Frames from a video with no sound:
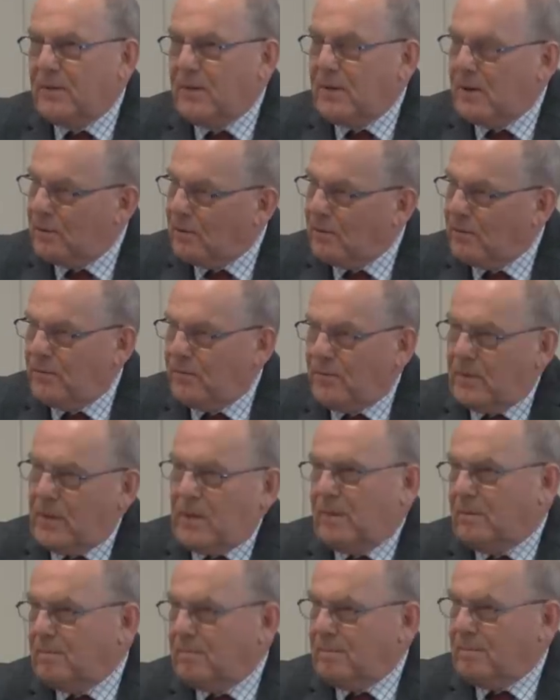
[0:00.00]
They all,
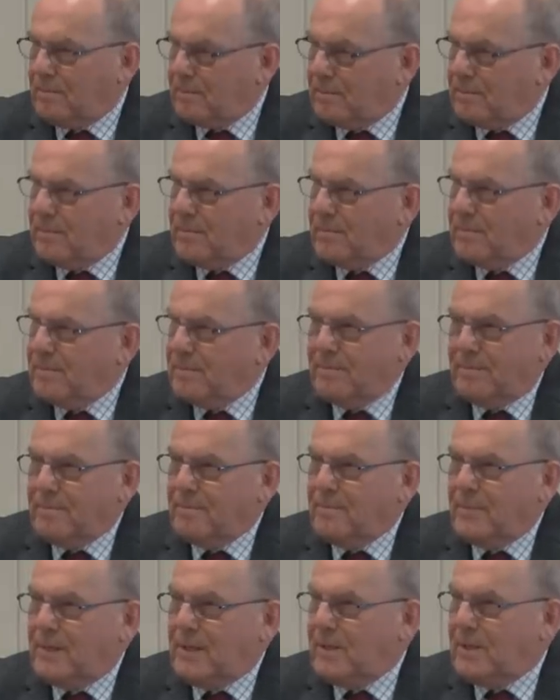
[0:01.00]
they
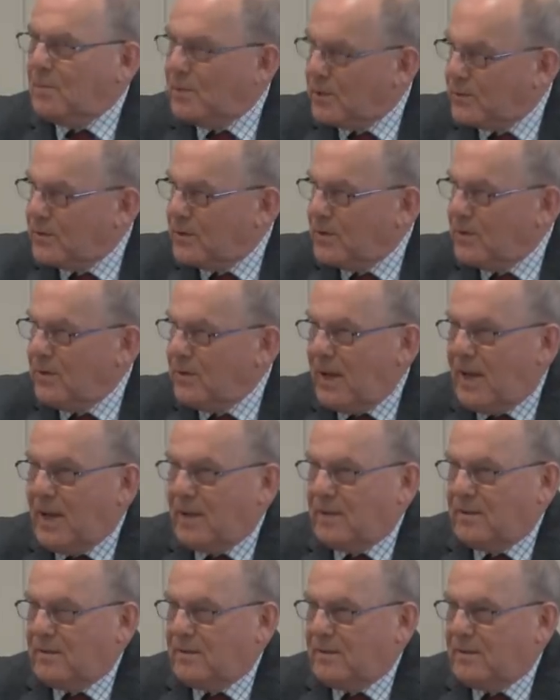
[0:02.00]
didn't know what to do
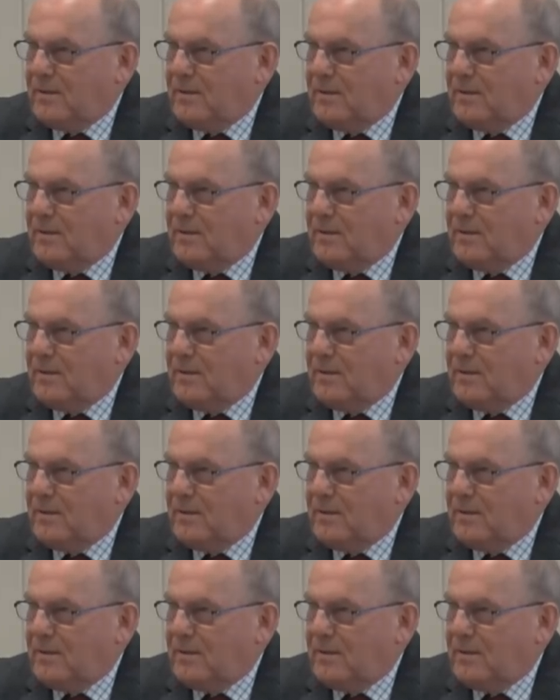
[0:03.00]
next.